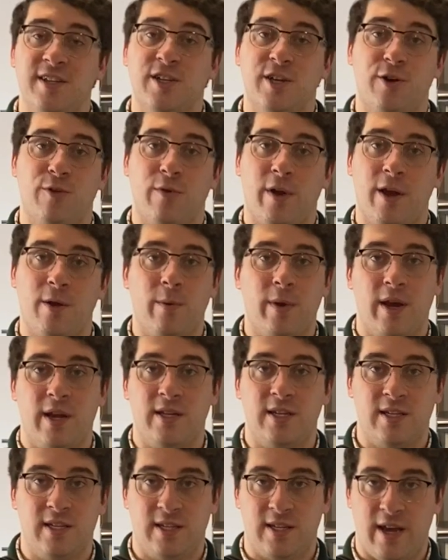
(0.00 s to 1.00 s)
It's a great way
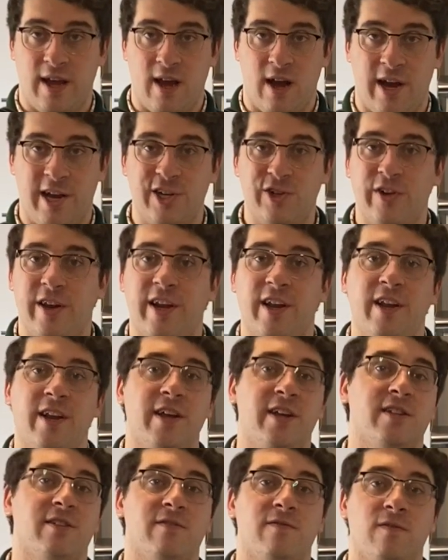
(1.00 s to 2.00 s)
to stay
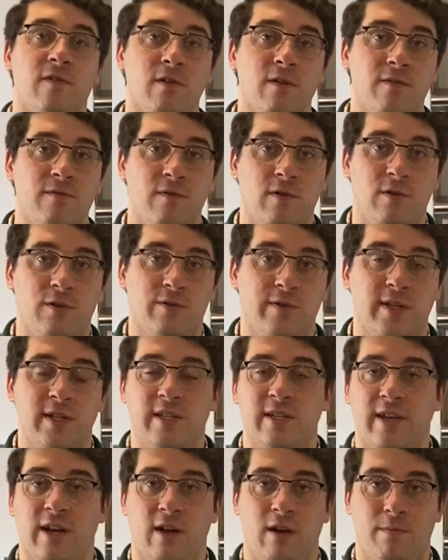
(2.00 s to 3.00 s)
hydrated, it's full of
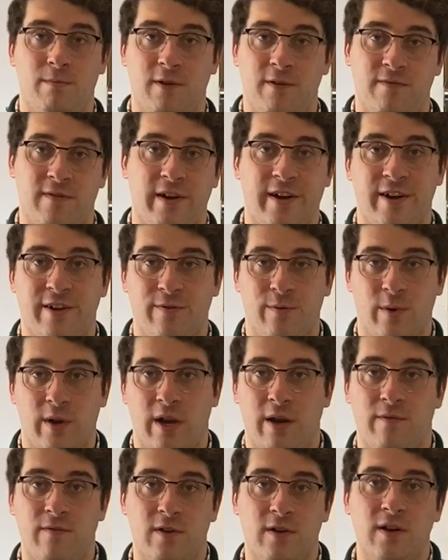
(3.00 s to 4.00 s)
nutrients to help you fight off
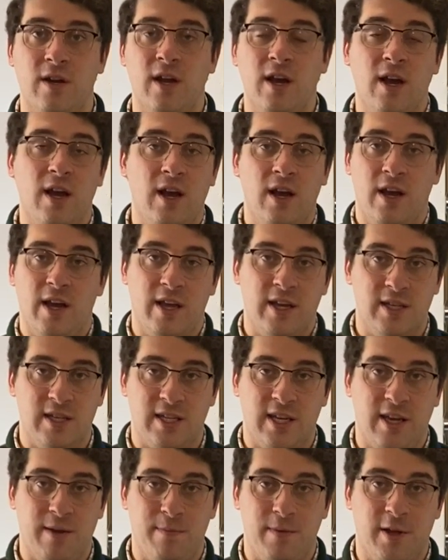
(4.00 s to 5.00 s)
whatever is
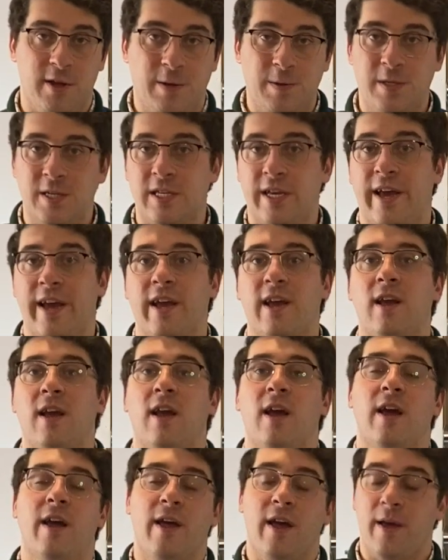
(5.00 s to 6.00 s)
keeping you sick,
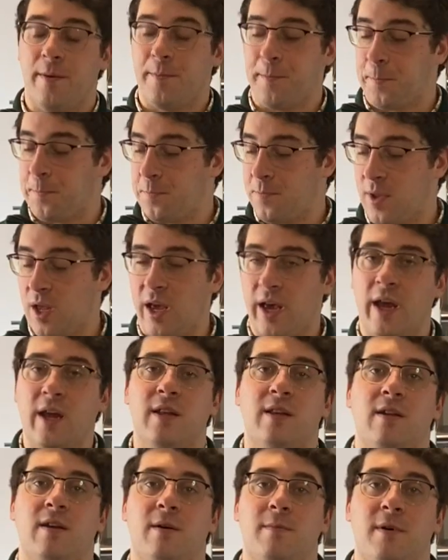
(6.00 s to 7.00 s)

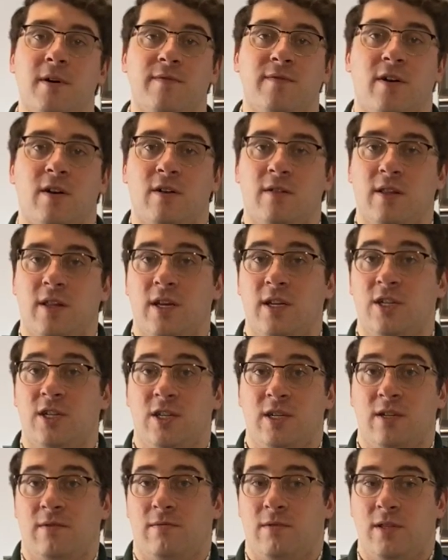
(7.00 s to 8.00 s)
and above all, it
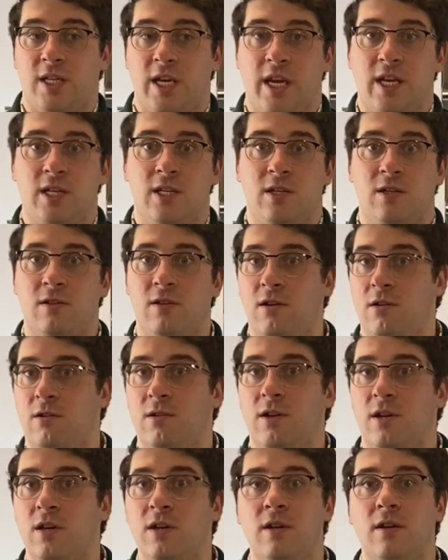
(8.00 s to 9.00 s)
just tastes
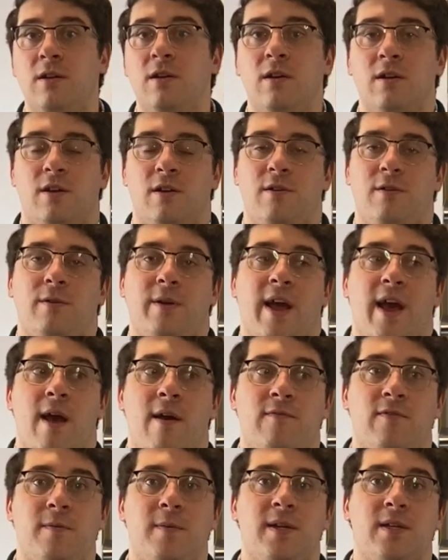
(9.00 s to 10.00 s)
darn good. You don't
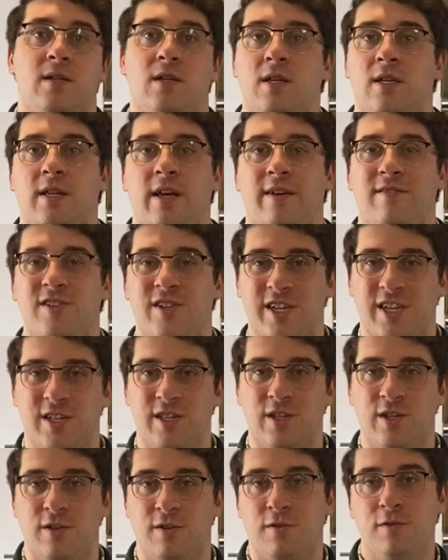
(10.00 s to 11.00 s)
have to be sick to have
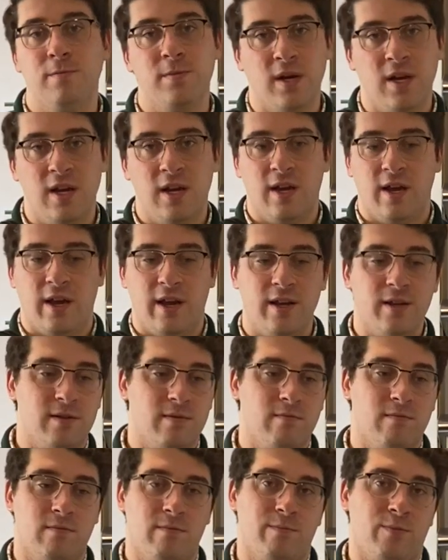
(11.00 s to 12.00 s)
chicken soup. It
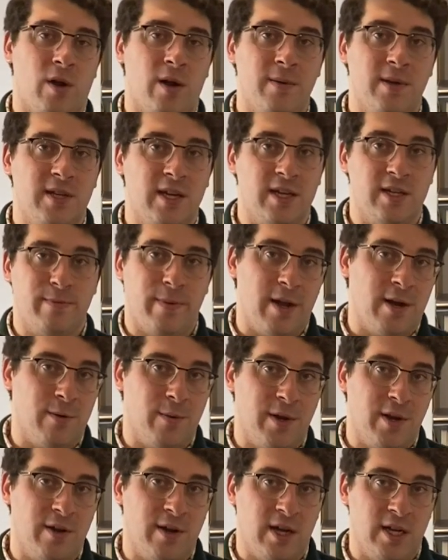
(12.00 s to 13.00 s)
probably tastes better
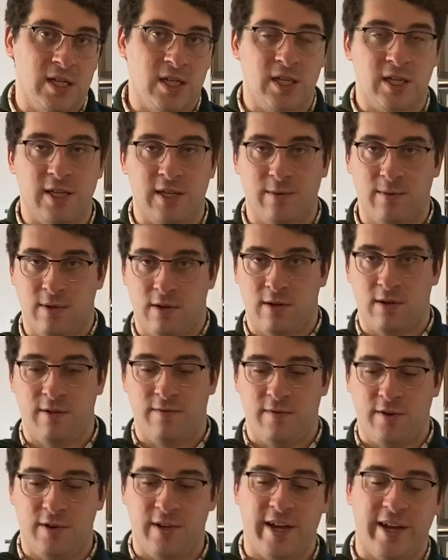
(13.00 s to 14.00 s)
when you're not sick, when all
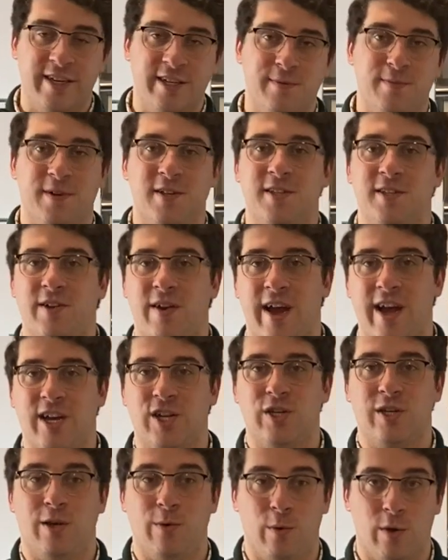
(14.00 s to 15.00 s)
of your taste buds are
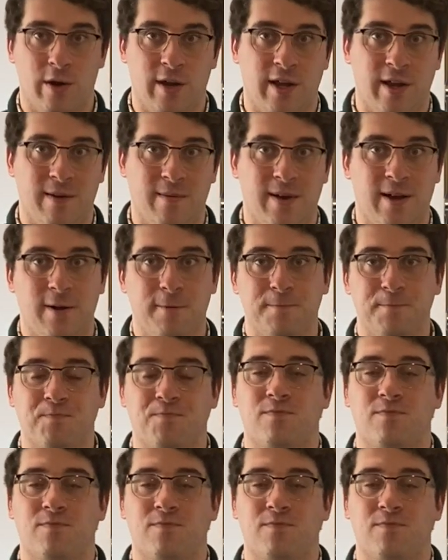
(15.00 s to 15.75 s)
actually working well.